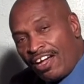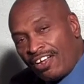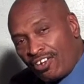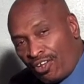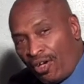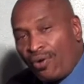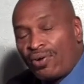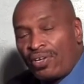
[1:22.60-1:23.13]

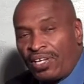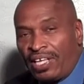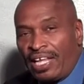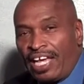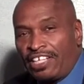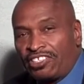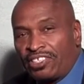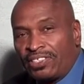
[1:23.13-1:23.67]
local
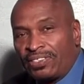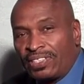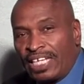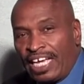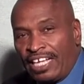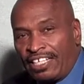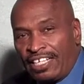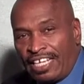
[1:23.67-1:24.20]
elections
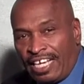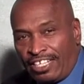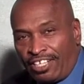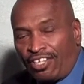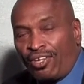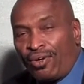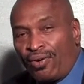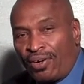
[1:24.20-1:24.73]
at the
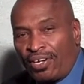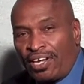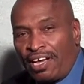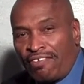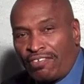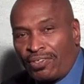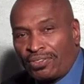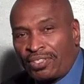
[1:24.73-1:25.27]
lower
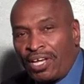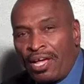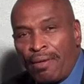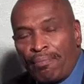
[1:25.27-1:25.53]
levels,